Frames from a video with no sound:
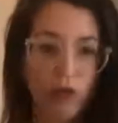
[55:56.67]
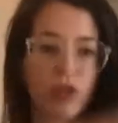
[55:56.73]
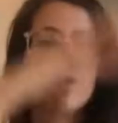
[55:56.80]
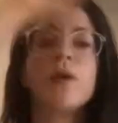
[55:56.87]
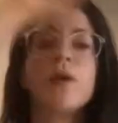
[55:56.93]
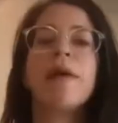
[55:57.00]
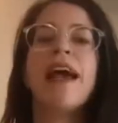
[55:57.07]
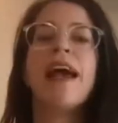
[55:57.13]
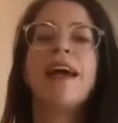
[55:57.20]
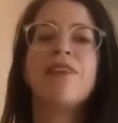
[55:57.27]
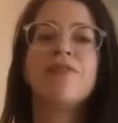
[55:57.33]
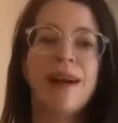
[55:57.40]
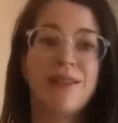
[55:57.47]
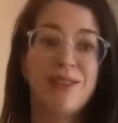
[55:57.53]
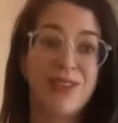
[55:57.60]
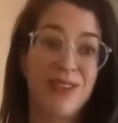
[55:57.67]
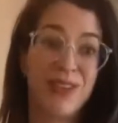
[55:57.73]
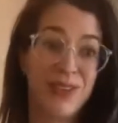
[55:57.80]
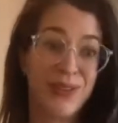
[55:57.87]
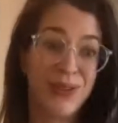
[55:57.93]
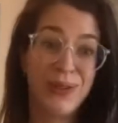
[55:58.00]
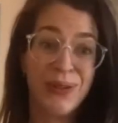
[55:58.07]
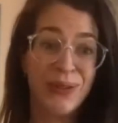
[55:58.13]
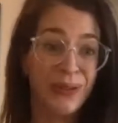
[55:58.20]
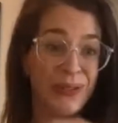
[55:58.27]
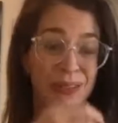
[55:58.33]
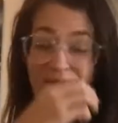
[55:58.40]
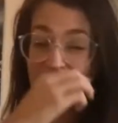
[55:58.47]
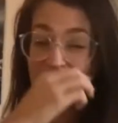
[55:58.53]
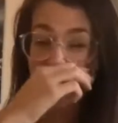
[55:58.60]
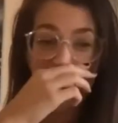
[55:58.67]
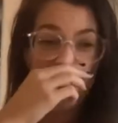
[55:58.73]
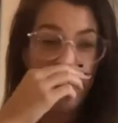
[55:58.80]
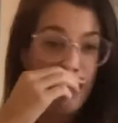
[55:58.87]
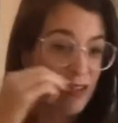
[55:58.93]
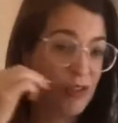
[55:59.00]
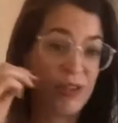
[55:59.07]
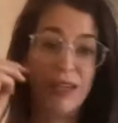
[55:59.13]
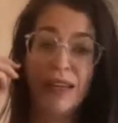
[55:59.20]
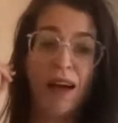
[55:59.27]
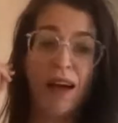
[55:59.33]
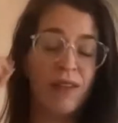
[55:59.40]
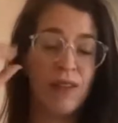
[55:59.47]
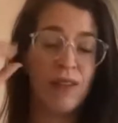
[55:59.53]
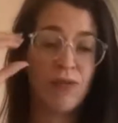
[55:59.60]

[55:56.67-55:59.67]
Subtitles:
swing my head around to the circles, especially not in the